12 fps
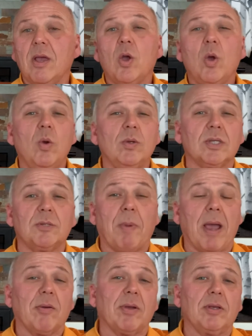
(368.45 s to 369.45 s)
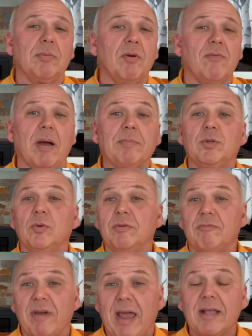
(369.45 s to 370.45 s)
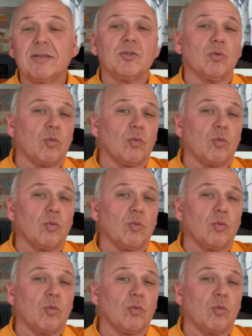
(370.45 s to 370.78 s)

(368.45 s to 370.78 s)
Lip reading: who's aspiring to move up to advanced